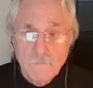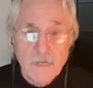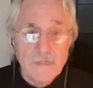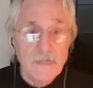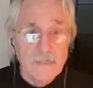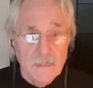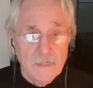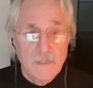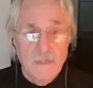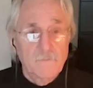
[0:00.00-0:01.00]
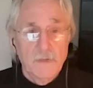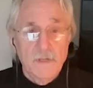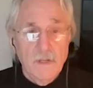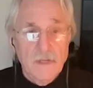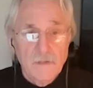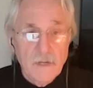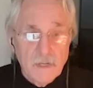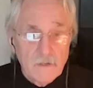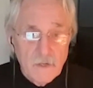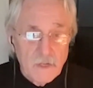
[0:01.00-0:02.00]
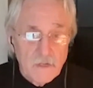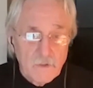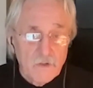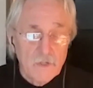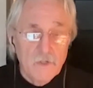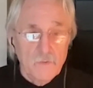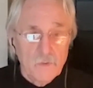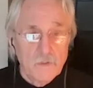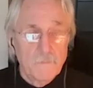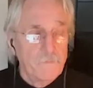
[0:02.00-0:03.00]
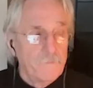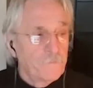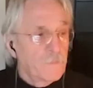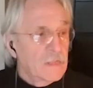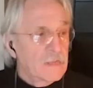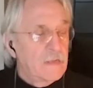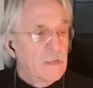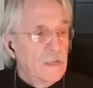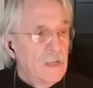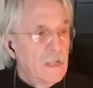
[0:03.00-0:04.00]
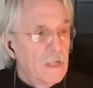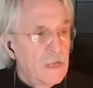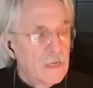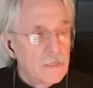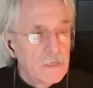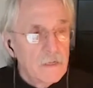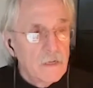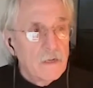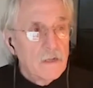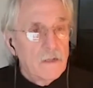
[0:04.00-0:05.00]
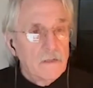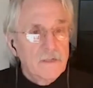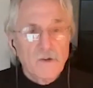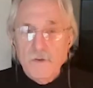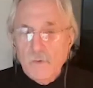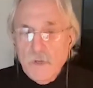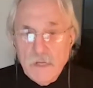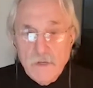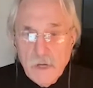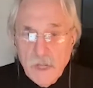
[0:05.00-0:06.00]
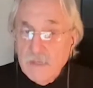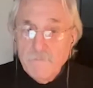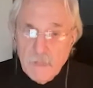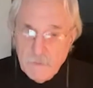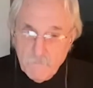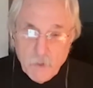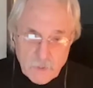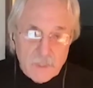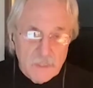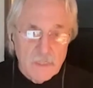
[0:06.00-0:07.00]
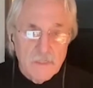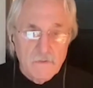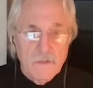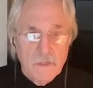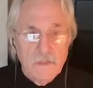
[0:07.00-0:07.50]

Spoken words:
attended to them and could soothe them. And so and most of these